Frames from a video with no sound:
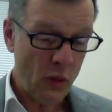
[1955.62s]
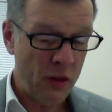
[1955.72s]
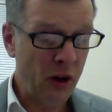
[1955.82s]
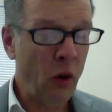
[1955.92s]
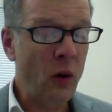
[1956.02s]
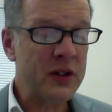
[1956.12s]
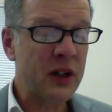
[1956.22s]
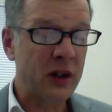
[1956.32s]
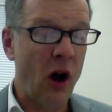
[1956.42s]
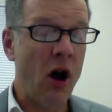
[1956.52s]
The courts
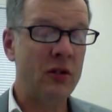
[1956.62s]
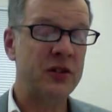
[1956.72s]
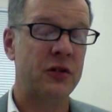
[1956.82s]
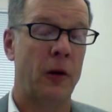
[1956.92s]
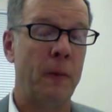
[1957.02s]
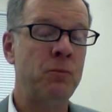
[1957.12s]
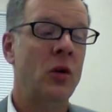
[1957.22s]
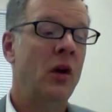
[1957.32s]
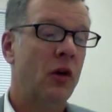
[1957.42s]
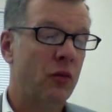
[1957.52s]
can also
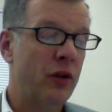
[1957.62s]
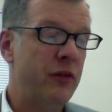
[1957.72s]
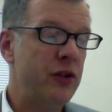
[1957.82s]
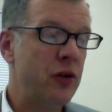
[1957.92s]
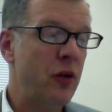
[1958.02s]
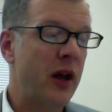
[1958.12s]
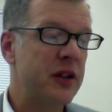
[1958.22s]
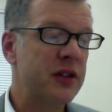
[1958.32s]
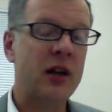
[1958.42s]
review and